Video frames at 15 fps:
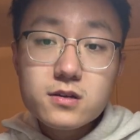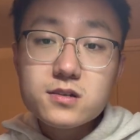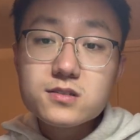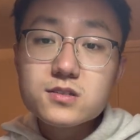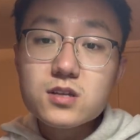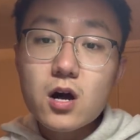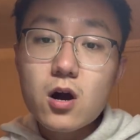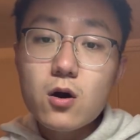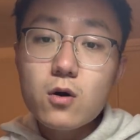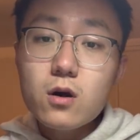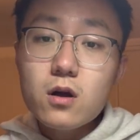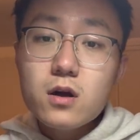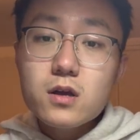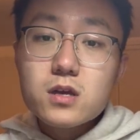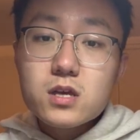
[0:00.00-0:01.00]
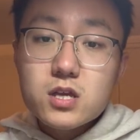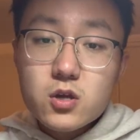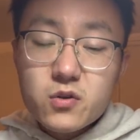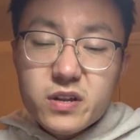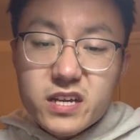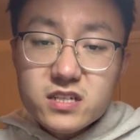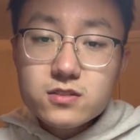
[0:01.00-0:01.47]
So
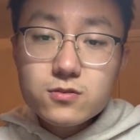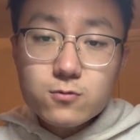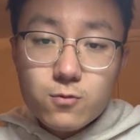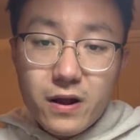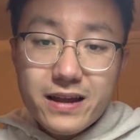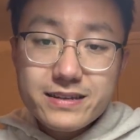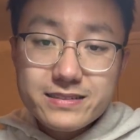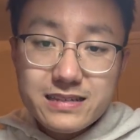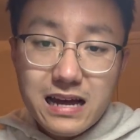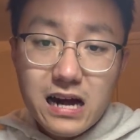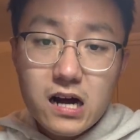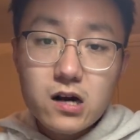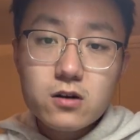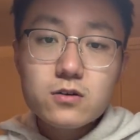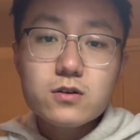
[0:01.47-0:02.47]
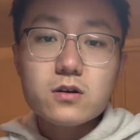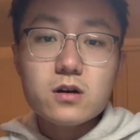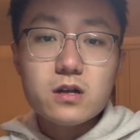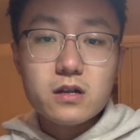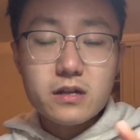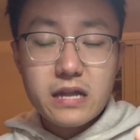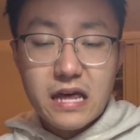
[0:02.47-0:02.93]
you need to write down
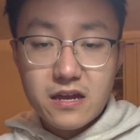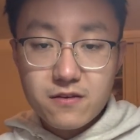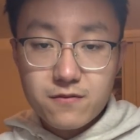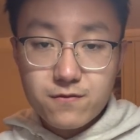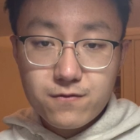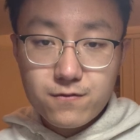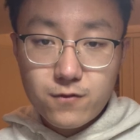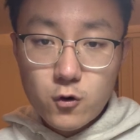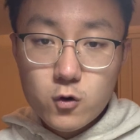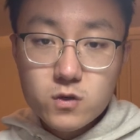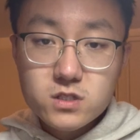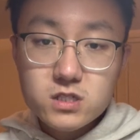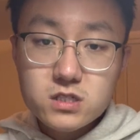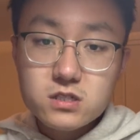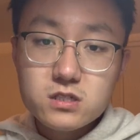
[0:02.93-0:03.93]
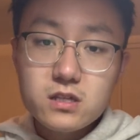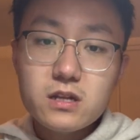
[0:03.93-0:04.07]
first